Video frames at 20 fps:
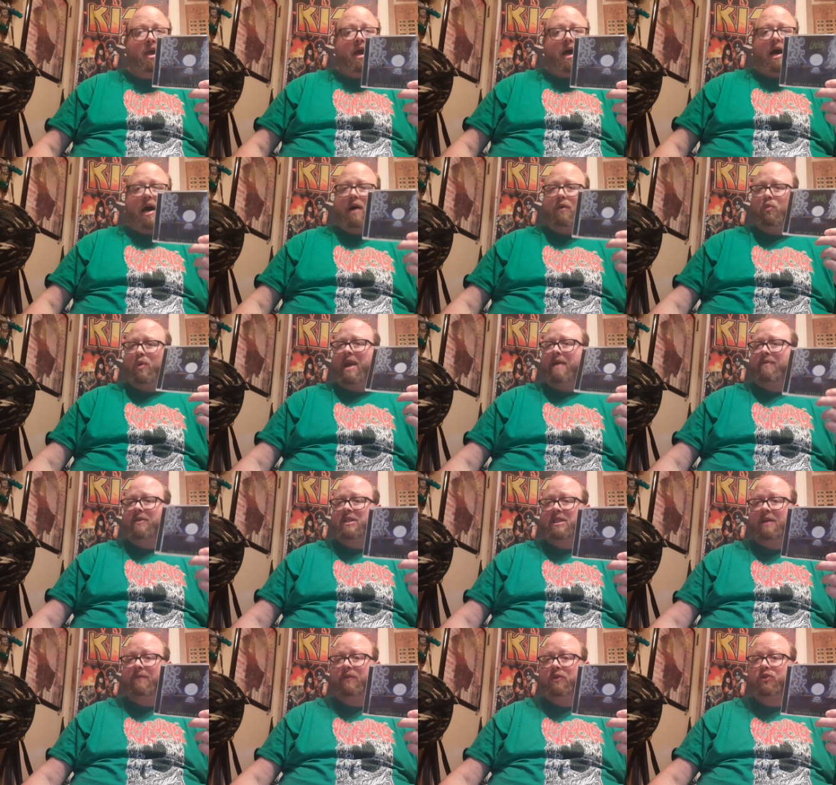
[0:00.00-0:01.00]
Uh, we have a
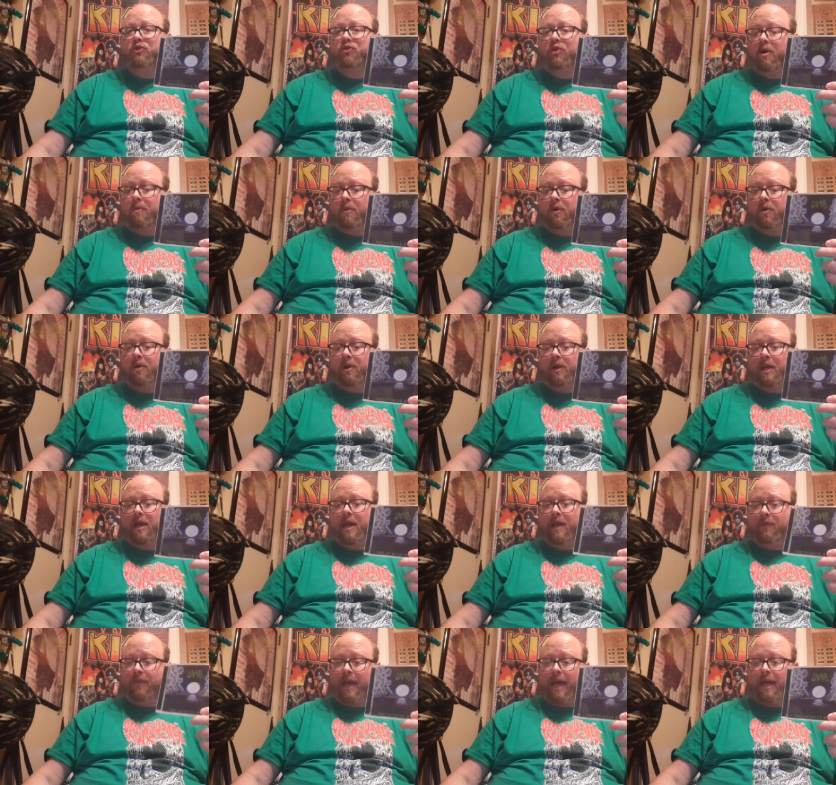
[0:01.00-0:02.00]
different drummer
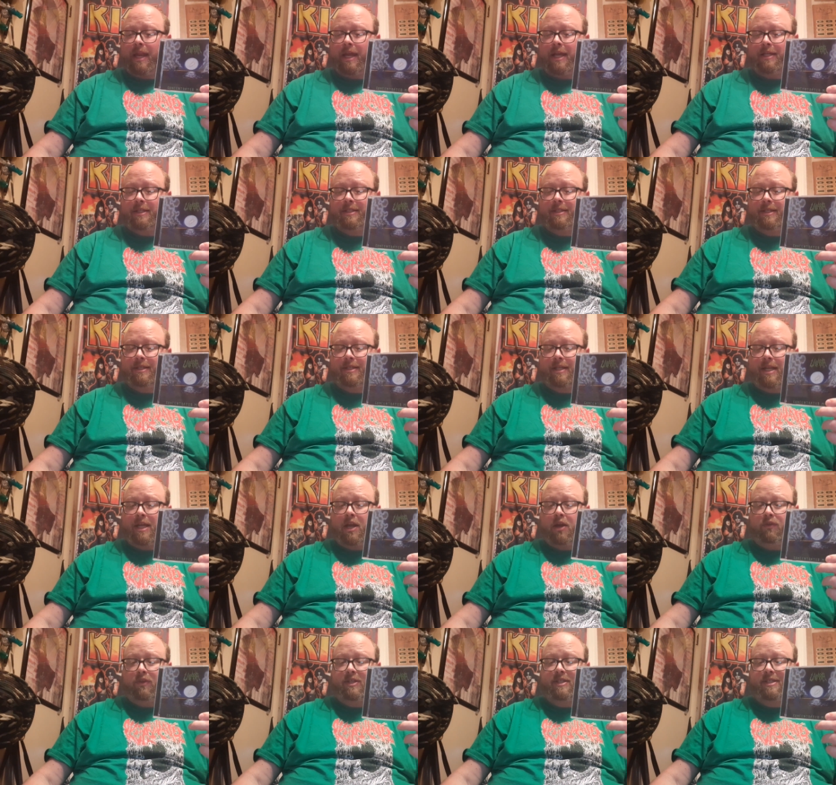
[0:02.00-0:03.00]
in that instance, and
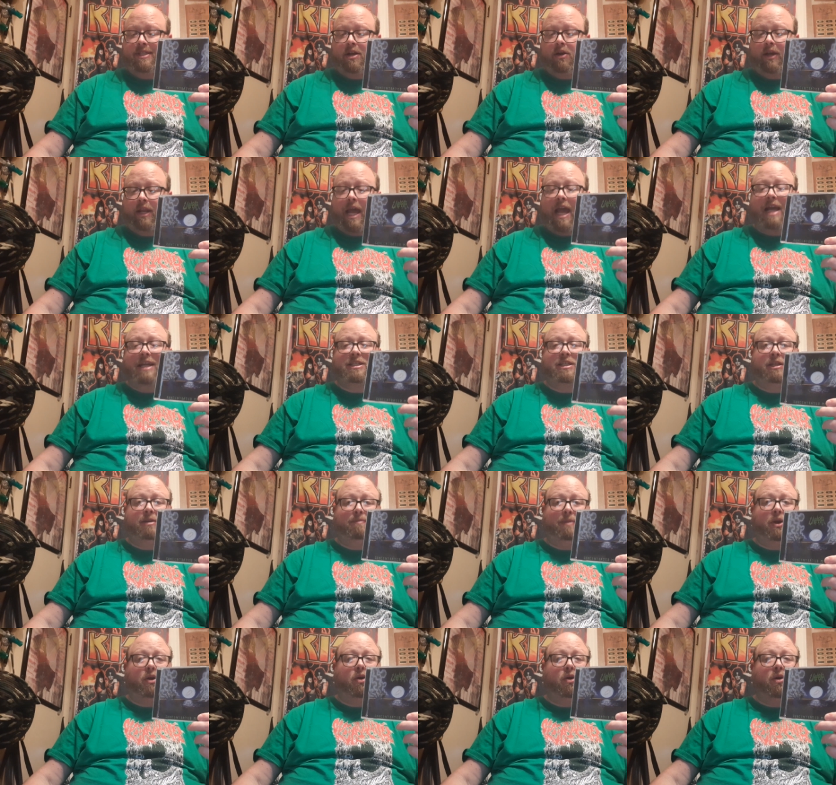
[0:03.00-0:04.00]
here the snare could actually
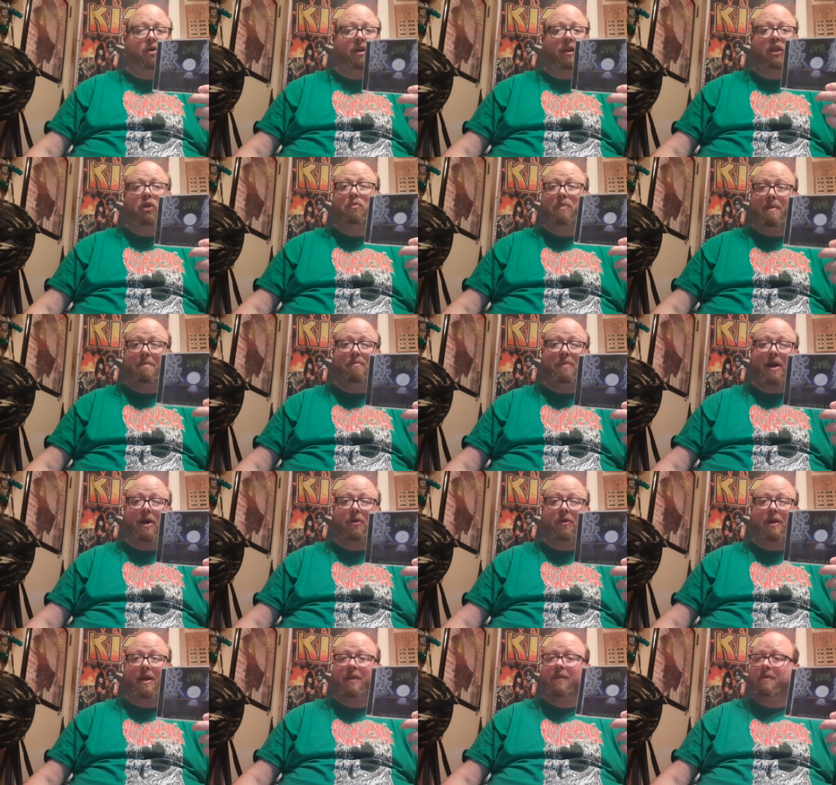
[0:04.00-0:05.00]
be heard a little bit
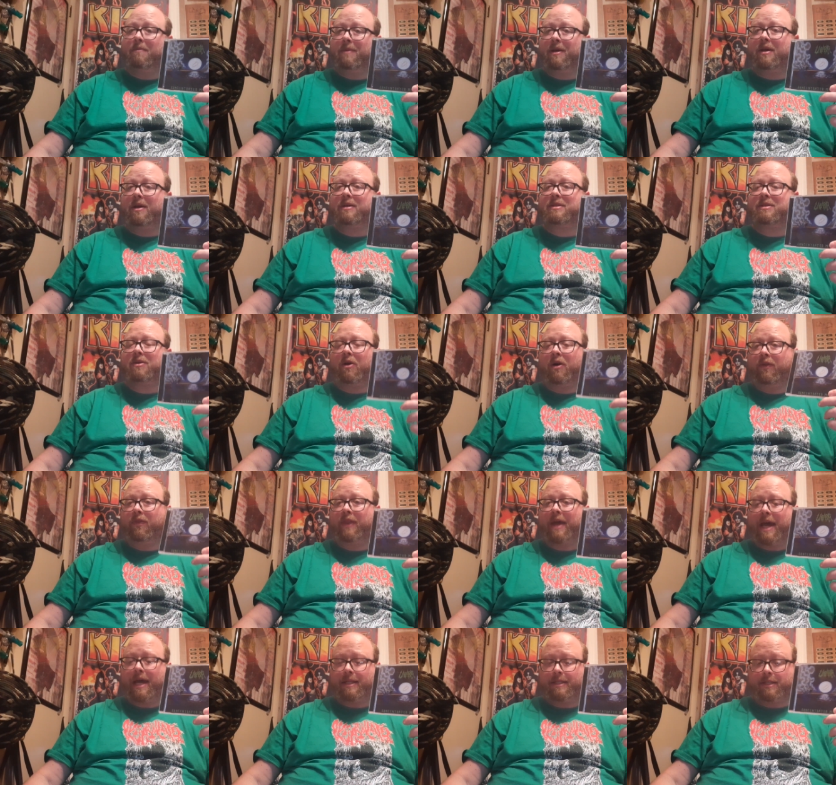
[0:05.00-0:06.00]
better in the mix on
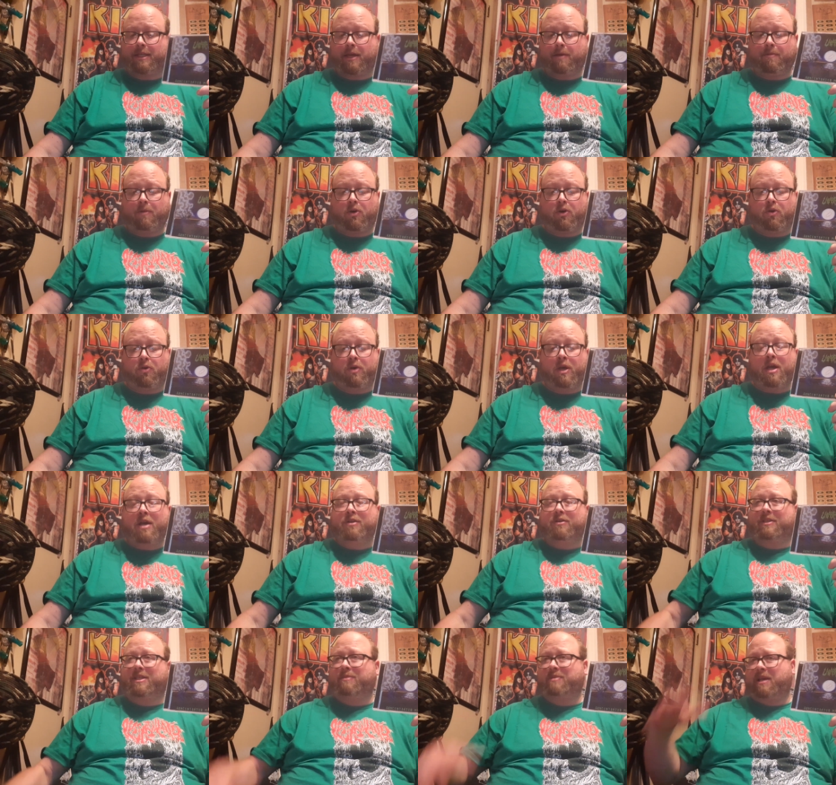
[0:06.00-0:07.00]
that demo.
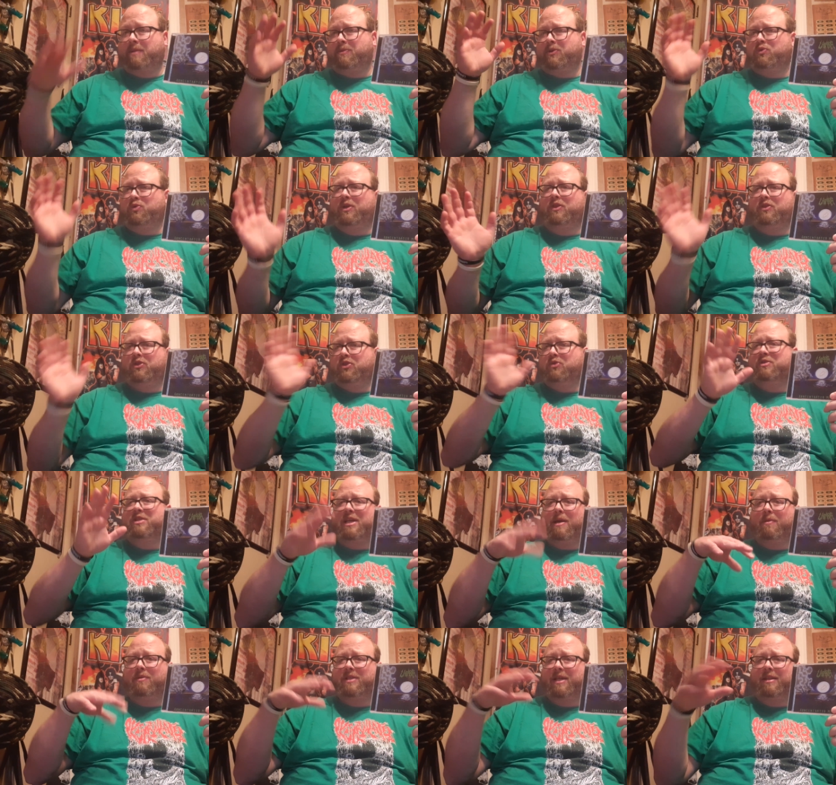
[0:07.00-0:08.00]
So it seems like between the two
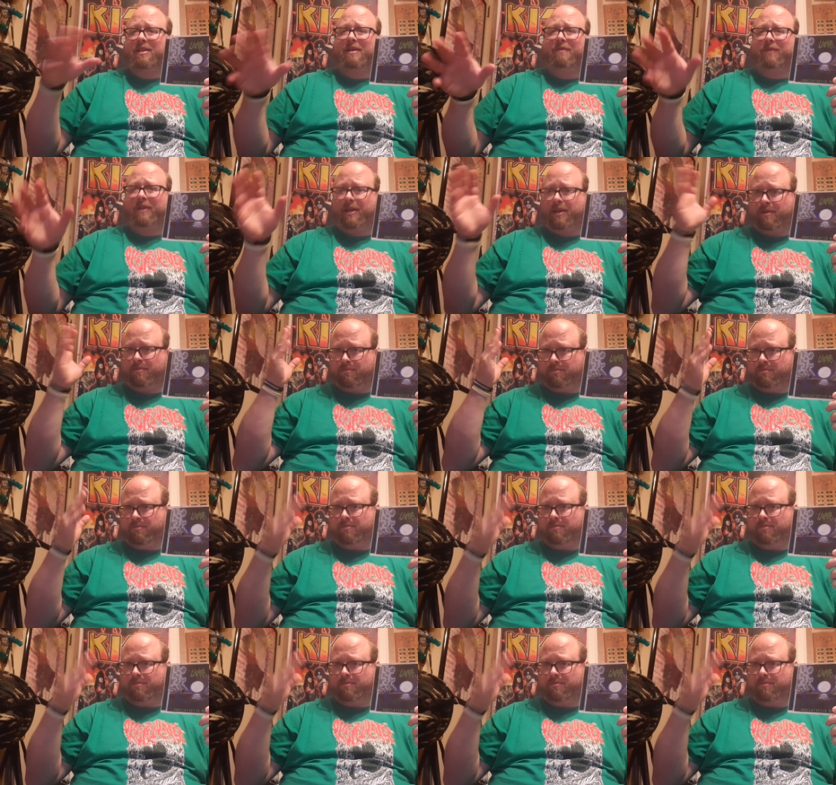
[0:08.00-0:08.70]
demos, they definitely